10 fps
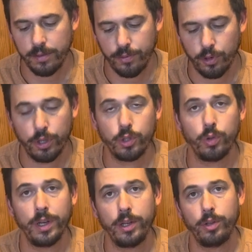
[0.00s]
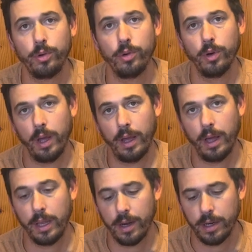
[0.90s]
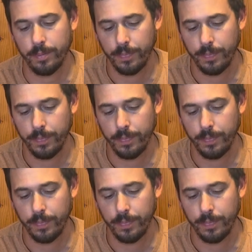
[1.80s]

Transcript: for 22LR,